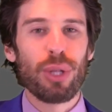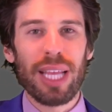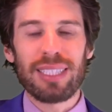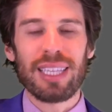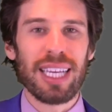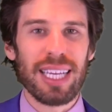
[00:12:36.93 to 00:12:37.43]
So
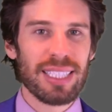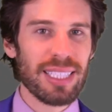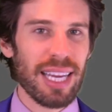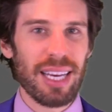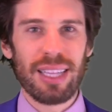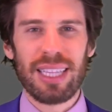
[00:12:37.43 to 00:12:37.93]
that's the thing, is
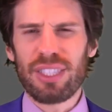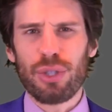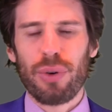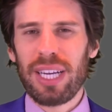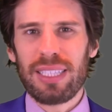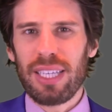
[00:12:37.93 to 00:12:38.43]
that that's
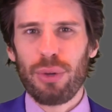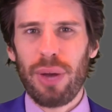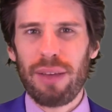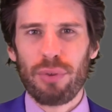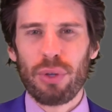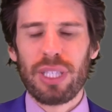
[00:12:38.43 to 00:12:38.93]
great that you
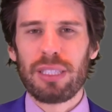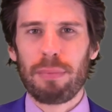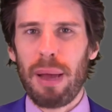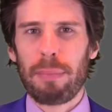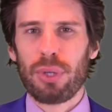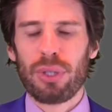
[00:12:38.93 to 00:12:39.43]
have all these
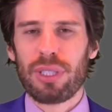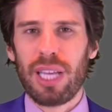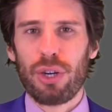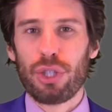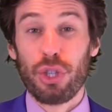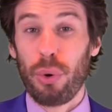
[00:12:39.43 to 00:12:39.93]
members
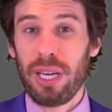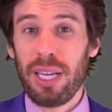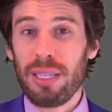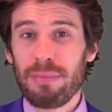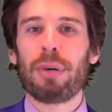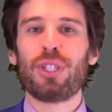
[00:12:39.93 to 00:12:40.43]
that are
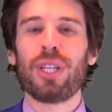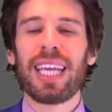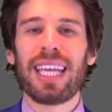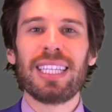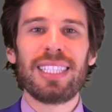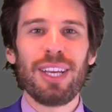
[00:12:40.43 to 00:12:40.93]
joining, but do they
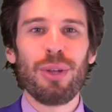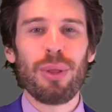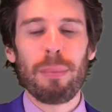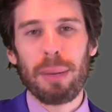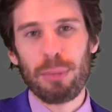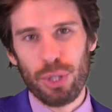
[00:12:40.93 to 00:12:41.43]
continue
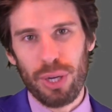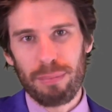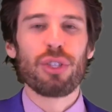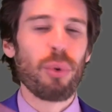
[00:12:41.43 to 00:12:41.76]
the membership?